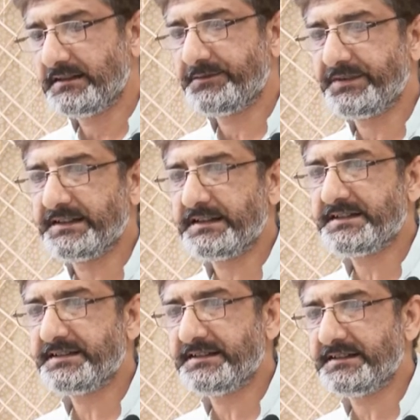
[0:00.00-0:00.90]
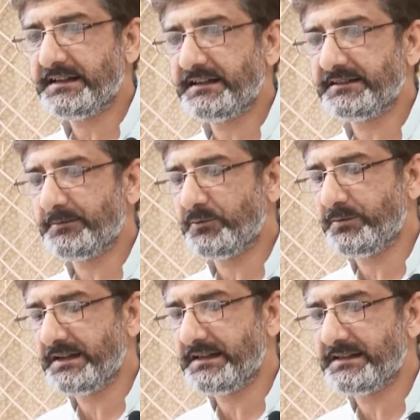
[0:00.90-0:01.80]
configuration, and the
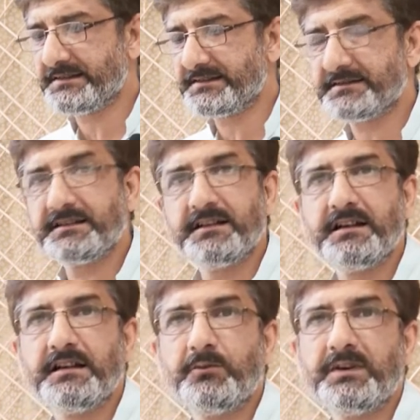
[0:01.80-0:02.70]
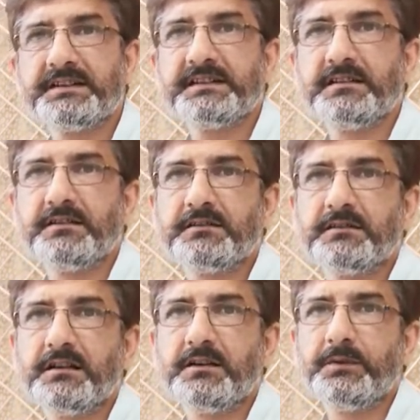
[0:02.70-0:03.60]
mobile is working
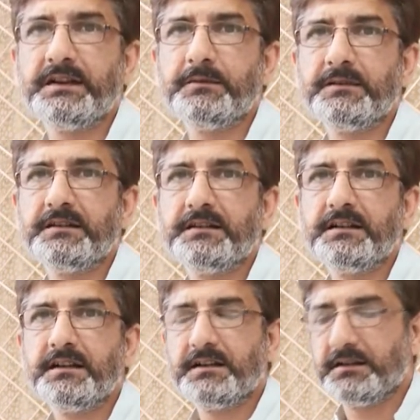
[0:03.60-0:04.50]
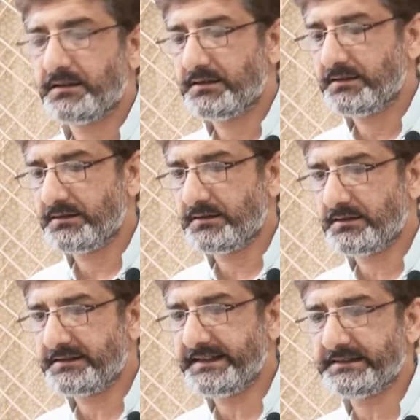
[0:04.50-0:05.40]
on available
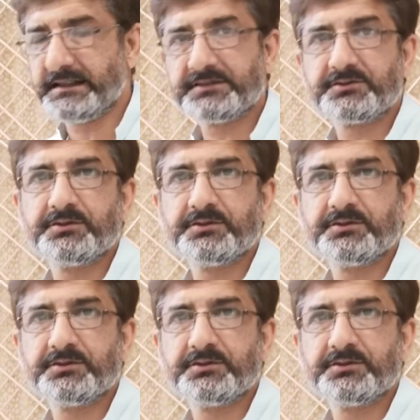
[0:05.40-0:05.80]
data